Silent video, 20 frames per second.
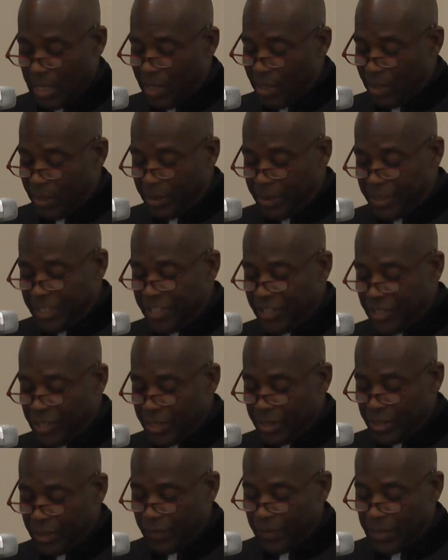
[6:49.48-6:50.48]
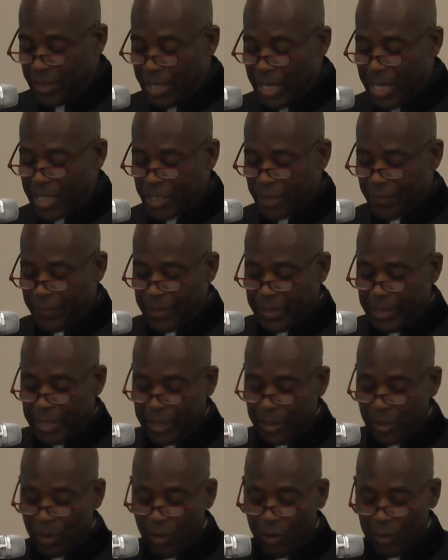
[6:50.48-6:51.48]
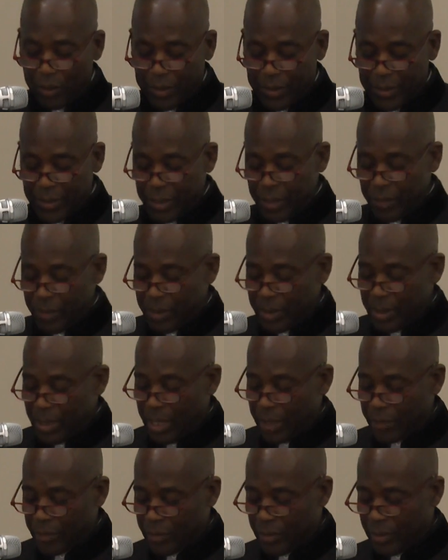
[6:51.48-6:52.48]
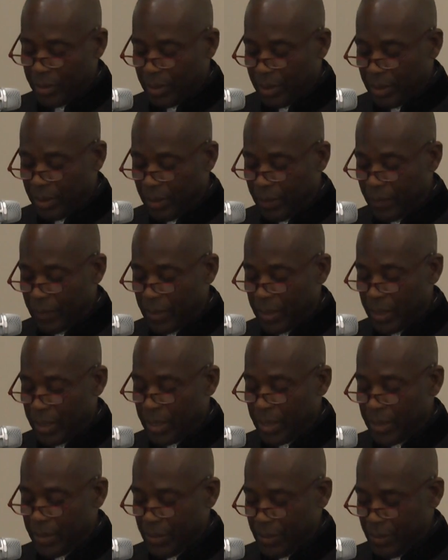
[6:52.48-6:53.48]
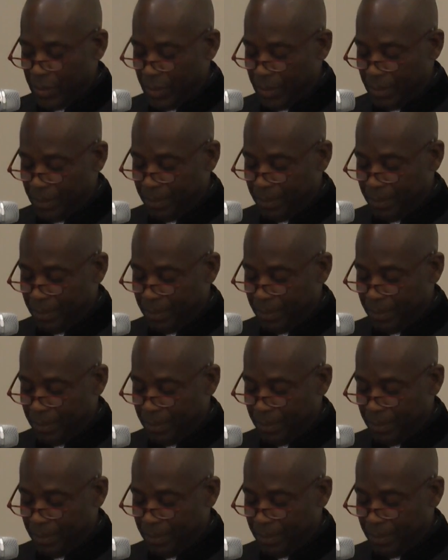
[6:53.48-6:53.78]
The teachings of Theosophy, then, are the secret doctrine of the East,